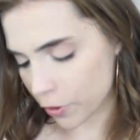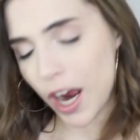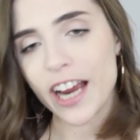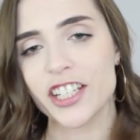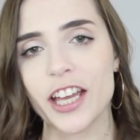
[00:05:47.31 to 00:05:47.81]
for
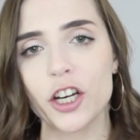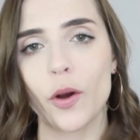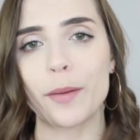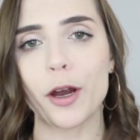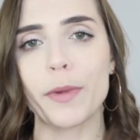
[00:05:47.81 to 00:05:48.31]
eyeshadow,
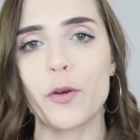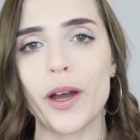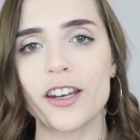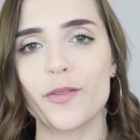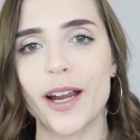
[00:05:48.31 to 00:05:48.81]
I brought my
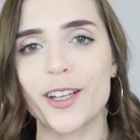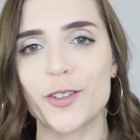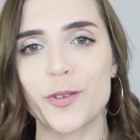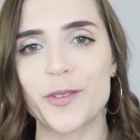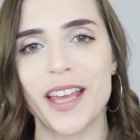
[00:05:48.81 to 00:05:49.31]
Wet n
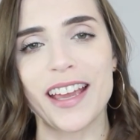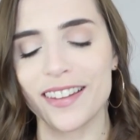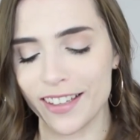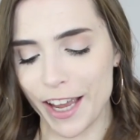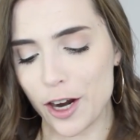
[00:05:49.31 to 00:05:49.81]
Wild Rosé
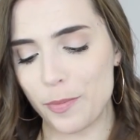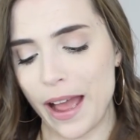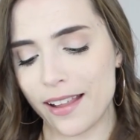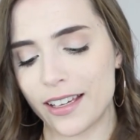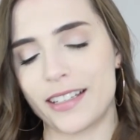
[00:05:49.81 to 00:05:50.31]
in the Air
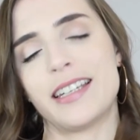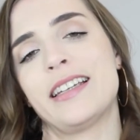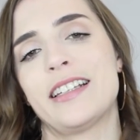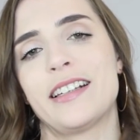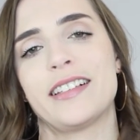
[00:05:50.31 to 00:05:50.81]
palette.
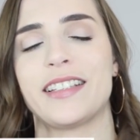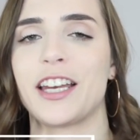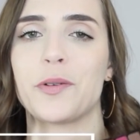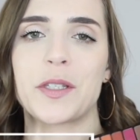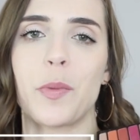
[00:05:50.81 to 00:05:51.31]

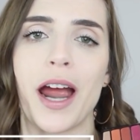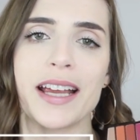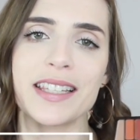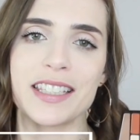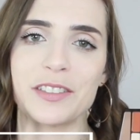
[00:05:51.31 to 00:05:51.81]
Anyone
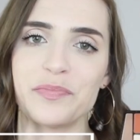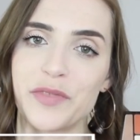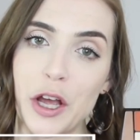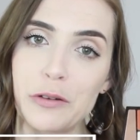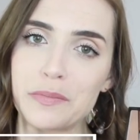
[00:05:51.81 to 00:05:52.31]
surprised?
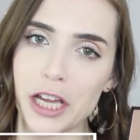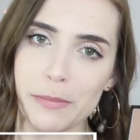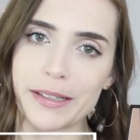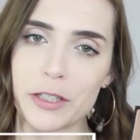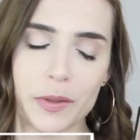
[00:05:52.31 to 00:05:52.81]
No? Talk
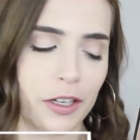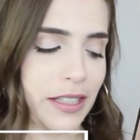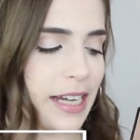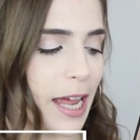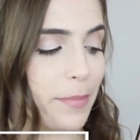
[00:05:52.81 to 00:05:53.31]
about this one all
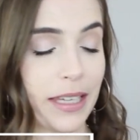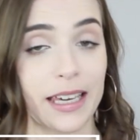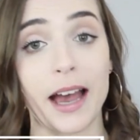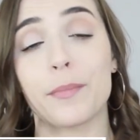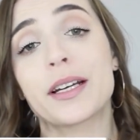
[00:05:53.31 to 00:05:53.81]
the time?
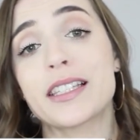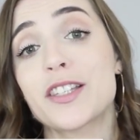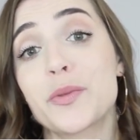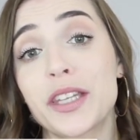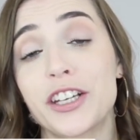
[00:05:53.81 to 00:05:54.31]
Yeah, because
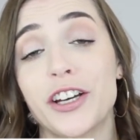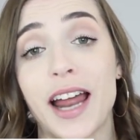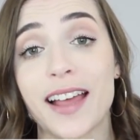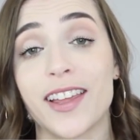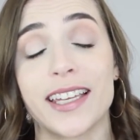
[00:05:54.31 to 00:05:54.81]
it's really good.
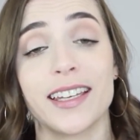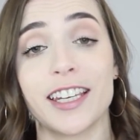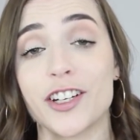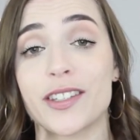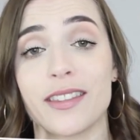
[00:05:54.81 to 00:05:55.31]
I like it.
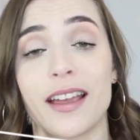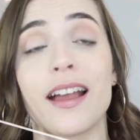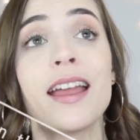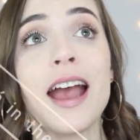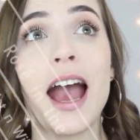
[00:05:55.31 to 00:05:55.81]
Here's the thing.
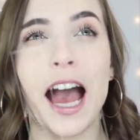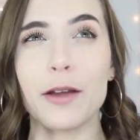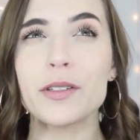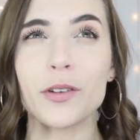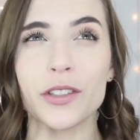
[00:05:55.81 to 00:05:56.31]
I
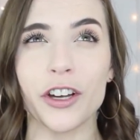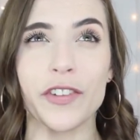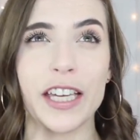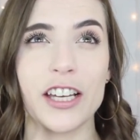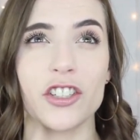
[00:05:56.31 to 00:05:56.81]
was only on
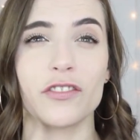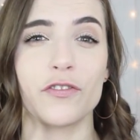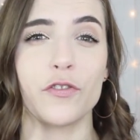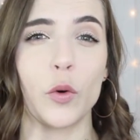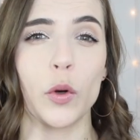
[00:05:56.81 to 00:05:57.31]
vacation
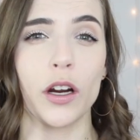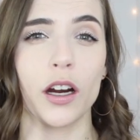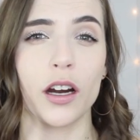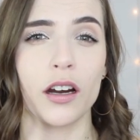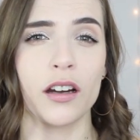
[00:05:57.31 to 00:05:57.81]

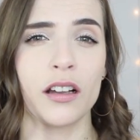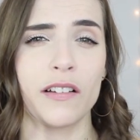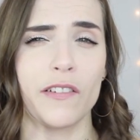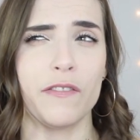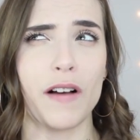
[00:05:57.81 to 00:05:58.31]
for
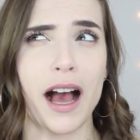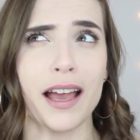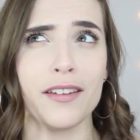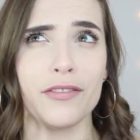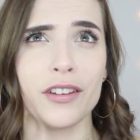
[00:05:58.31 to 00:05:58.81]

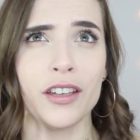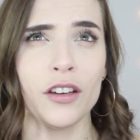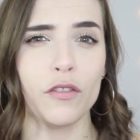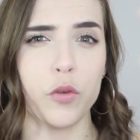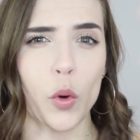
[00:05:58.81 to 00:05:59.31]
five,
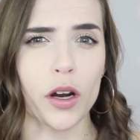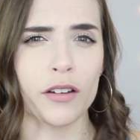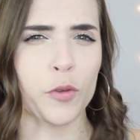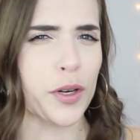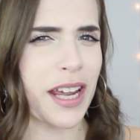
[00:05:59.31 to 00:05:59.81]
four,
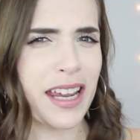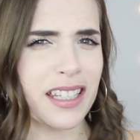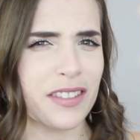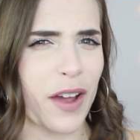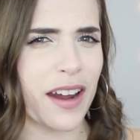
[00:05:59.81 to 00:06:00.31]
four
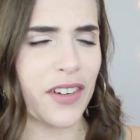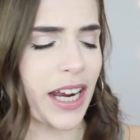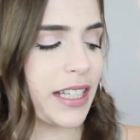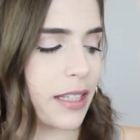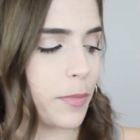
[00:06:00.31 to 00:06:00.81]
days, five
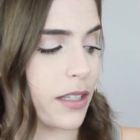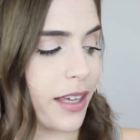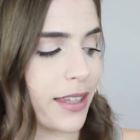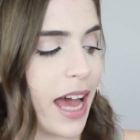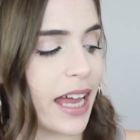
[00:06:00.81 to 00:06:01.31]
nights, something
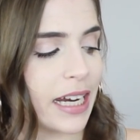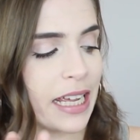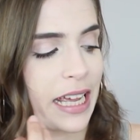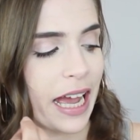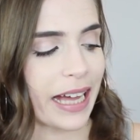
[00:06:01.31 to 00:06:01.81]
like that.
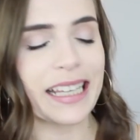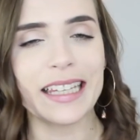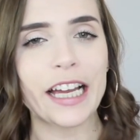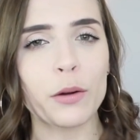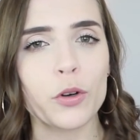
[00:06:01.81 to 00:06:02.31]
And I
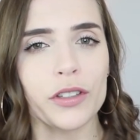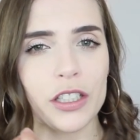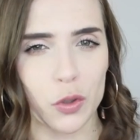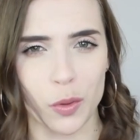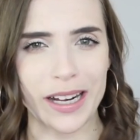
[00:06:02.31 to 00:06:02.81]
think I wore
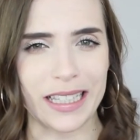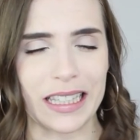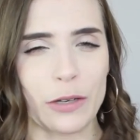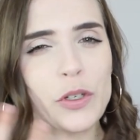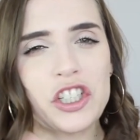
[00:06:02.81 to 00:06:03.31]

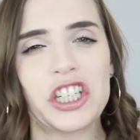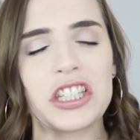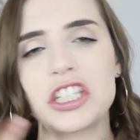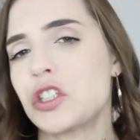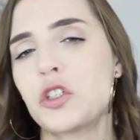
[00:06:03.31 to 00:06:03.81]
twice. It was
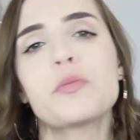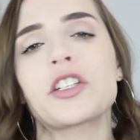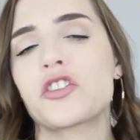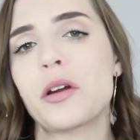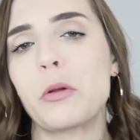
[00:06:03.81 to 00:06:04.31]
just too
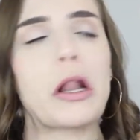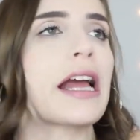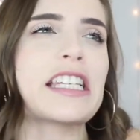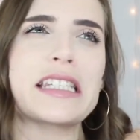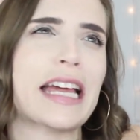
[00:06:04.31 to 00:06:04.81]
much trouble.
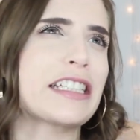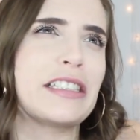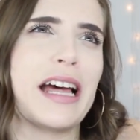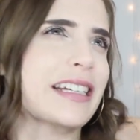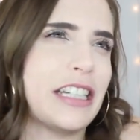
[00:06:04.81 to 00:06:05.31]
I just, I,
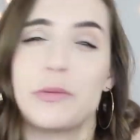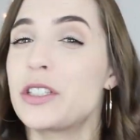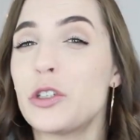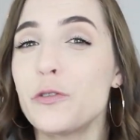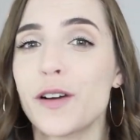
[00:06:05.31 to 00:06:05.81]
I, it
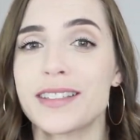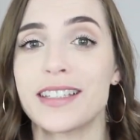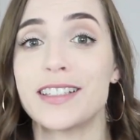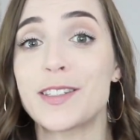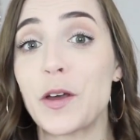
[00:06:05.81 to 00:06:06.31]
was too
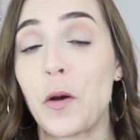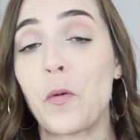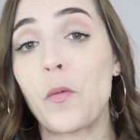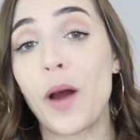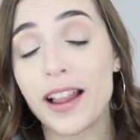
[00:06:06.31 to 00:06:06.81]
fussy.
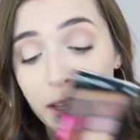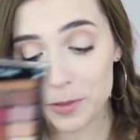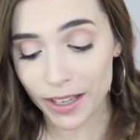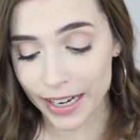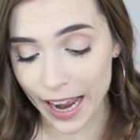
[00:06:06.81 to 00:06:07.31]
So while I'm
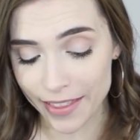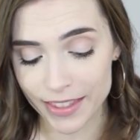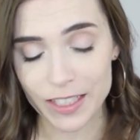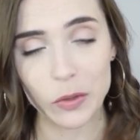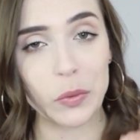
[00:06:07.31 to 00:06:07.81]
glad I had
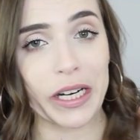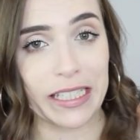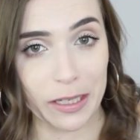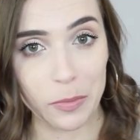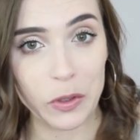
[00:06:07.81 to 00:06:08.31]
this, what I
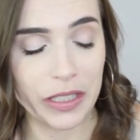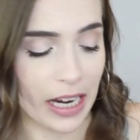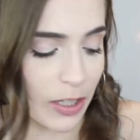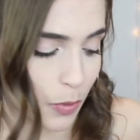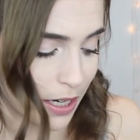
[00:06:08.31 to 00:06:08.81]
did most
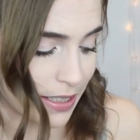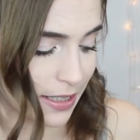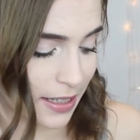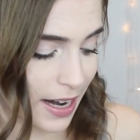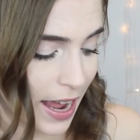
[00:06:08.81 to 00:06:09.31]
days, what I
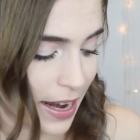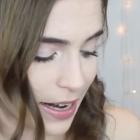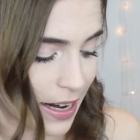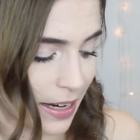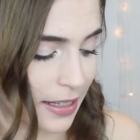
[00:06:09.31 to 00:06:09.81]
did today
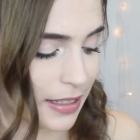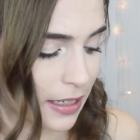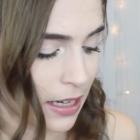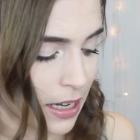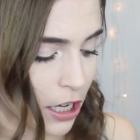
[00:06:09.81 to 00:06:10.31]

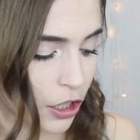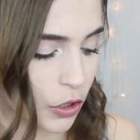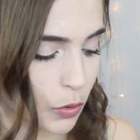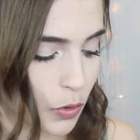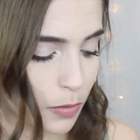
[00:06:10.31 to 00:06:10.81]
is
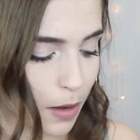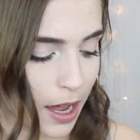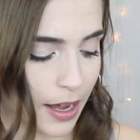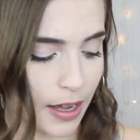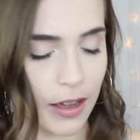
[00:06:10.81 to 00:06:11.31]
use
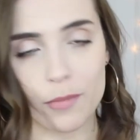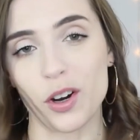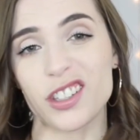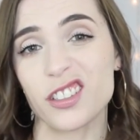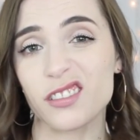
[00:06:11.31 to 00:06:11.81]
my
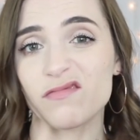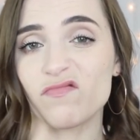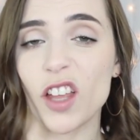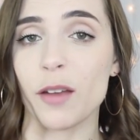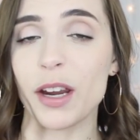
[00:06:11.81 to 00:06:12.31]
bronzer
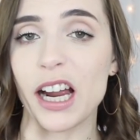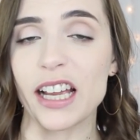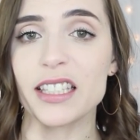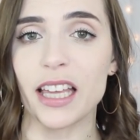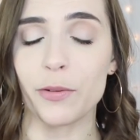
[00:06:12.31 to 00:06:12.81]
on my
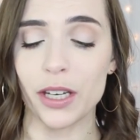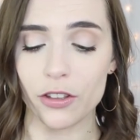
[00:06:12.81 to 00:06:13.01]
eyes. I would